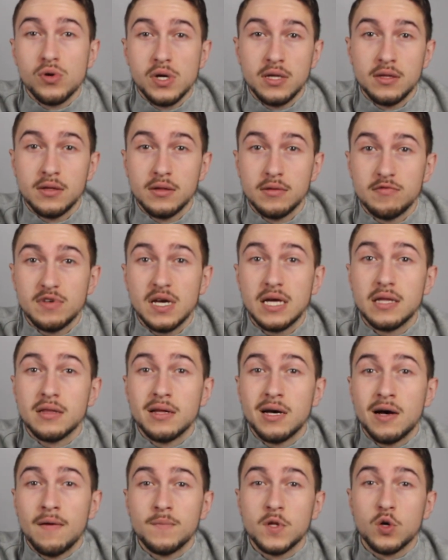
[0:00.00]
In
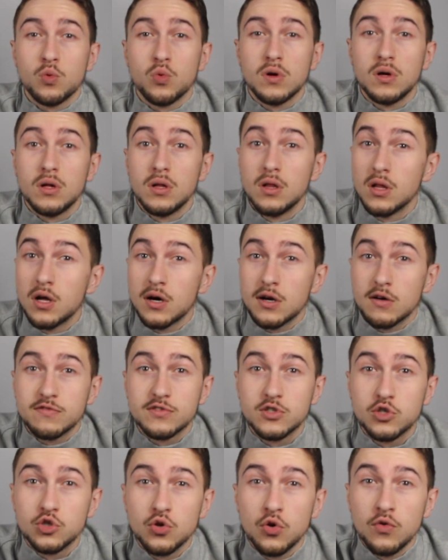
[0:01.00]
Vietnam, there were a lot of
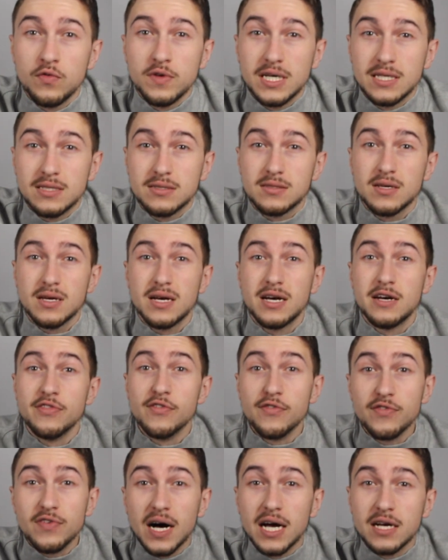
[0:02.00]
Soviet
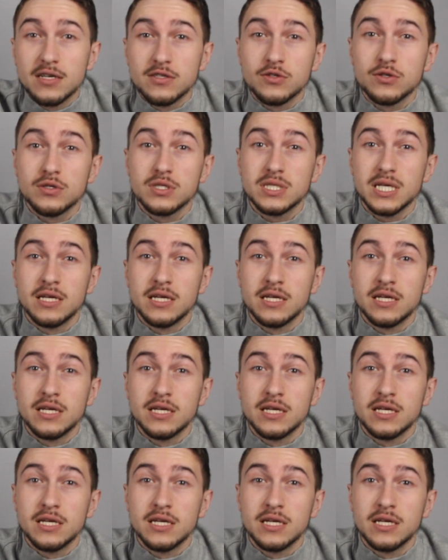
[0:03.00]
advisors,